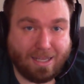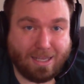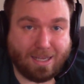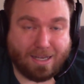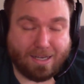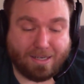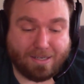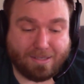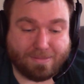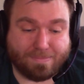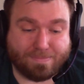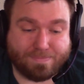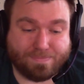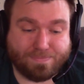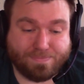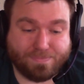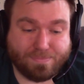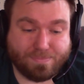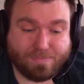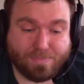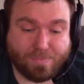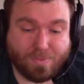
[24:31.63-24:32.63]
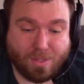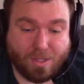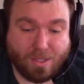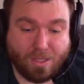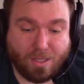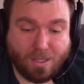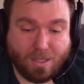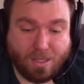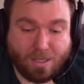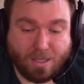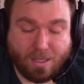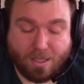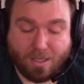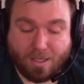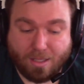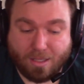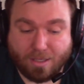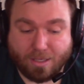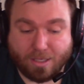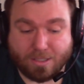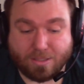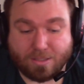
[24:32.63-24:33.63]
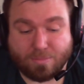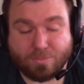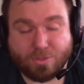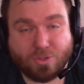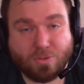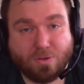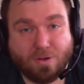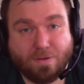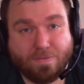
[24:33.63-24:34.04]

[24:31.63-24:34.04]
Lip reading: Because I'm sure